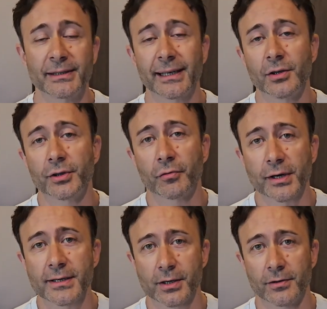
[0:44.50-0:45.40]
me tell you the
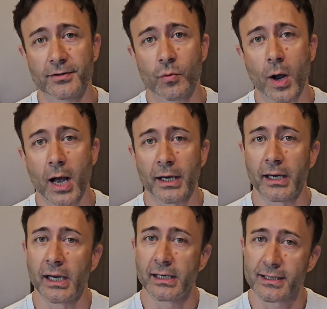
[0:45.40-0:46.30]
reasons
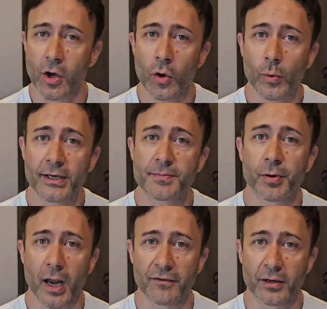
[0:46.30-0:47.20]
why it is always
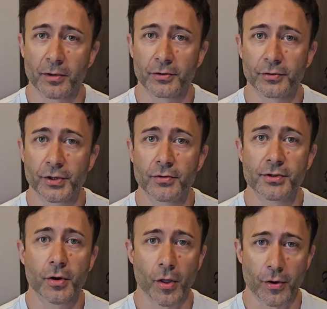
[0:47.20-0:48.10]
preferable to
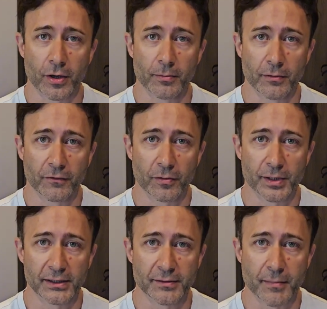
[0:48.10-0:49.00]
use growth hormone for
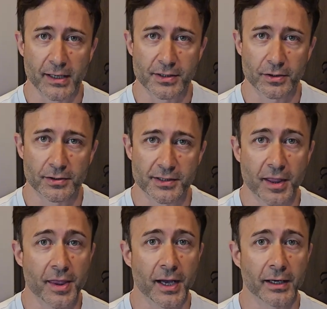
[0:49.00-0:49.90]
building muscles
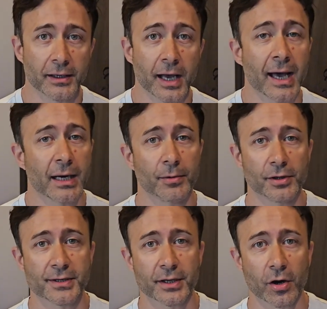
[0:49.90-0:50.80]
than
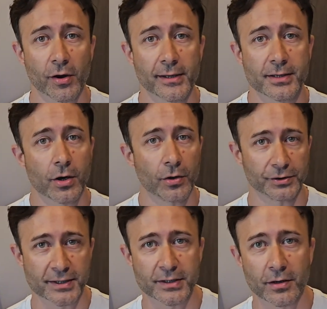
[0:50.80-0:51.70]
anabolic steroids or
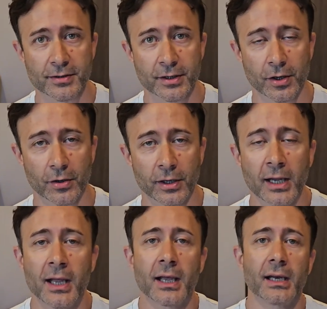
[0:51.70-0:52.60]
testosterone.
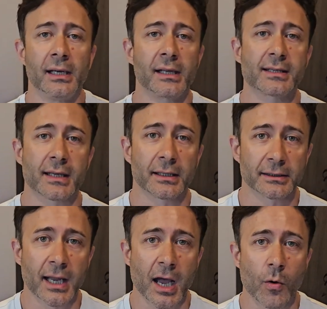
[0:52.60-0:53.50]
Let's
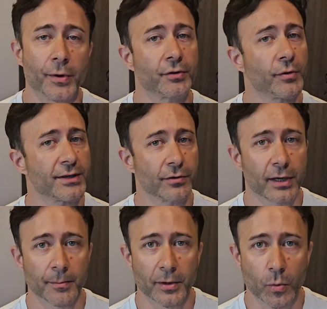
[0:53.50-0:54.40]
start now with reason
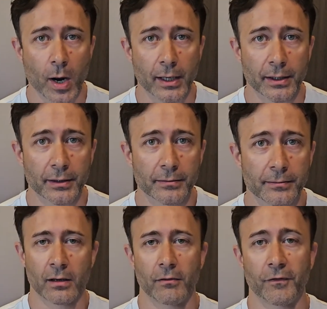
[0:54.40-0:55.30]
number one.
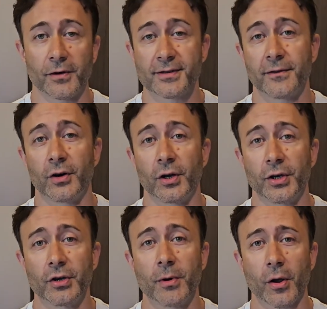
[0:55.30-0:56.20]
First of all,
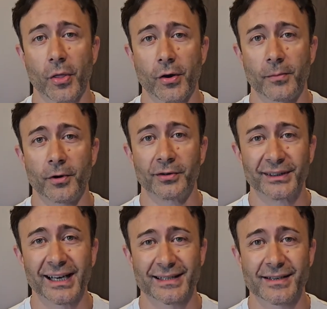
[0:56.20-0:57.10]
human growth
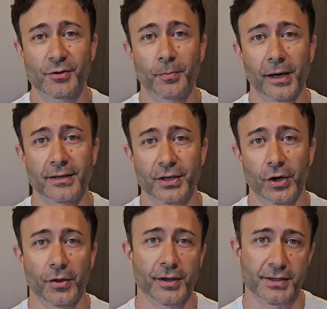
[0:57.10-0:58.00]
hormone doesn't suppress
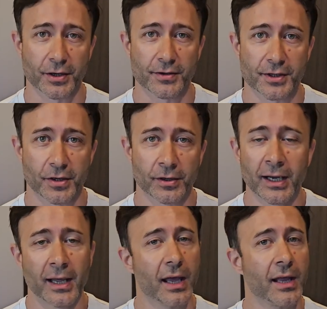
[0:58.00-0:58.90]
your own testosterone,
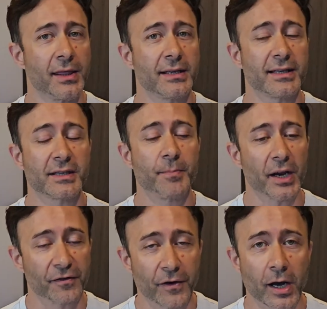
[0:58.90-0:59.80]
and this is
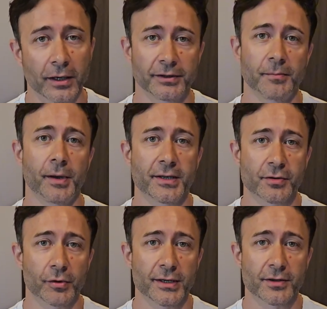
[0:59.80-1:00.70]
by far the
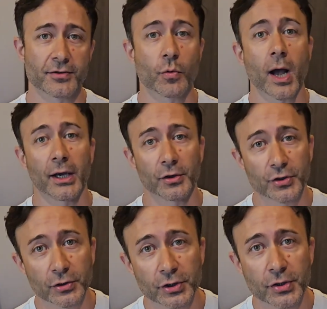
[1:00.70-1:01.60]
best reasons why you
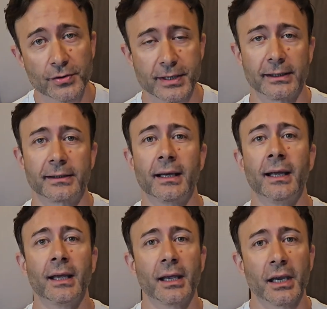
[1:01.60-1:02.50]
should use it.
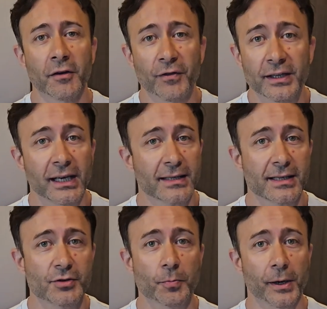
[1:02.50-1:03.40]
If it
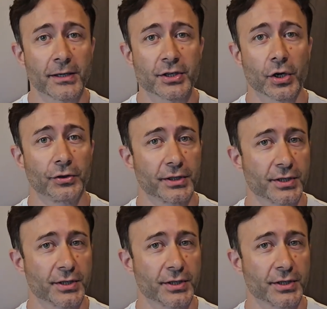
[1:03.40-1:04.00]
doesn't suppress your own